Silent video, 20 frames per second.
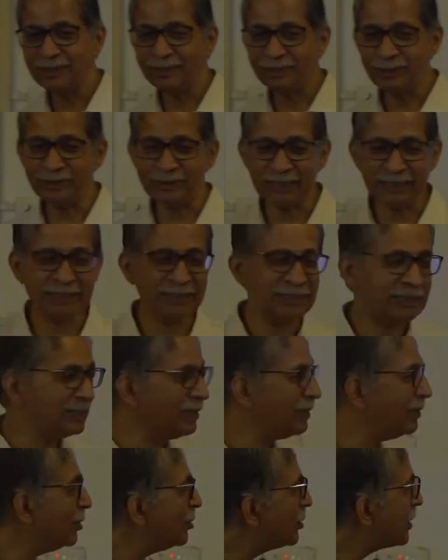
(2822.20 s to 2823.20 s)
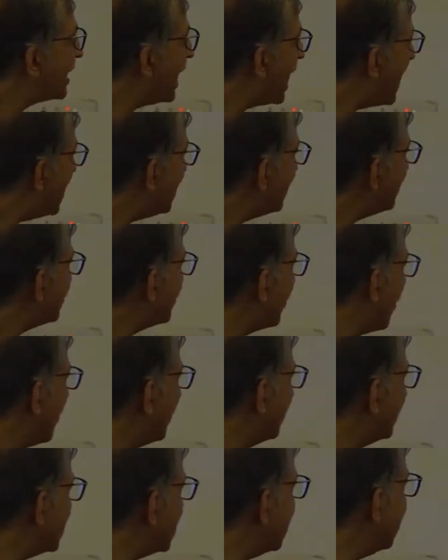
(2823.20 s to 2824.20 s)
So this you can
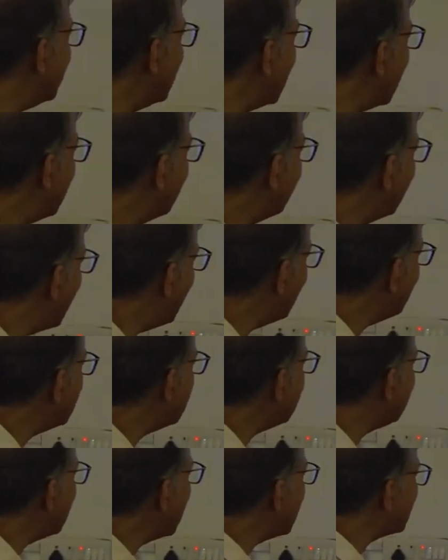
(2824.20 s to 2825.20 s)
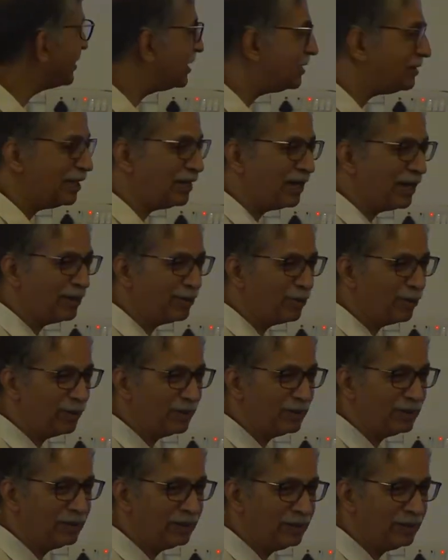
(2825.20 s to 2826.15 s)
solve. See uh, how many reactions are unknown.